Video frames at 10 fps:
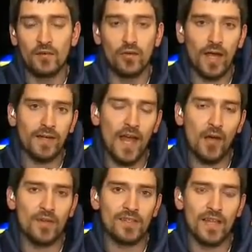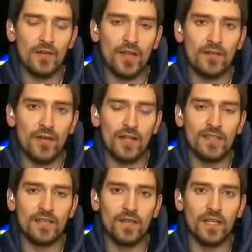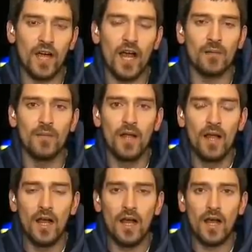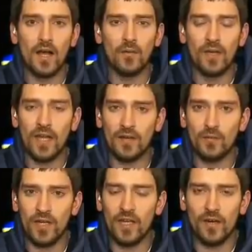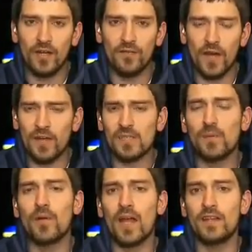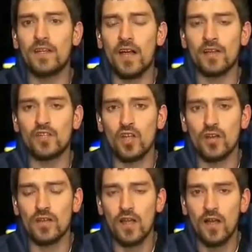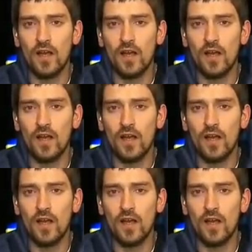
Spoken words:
Right now, it's relatively calm. We're hearing very sporadic gunshots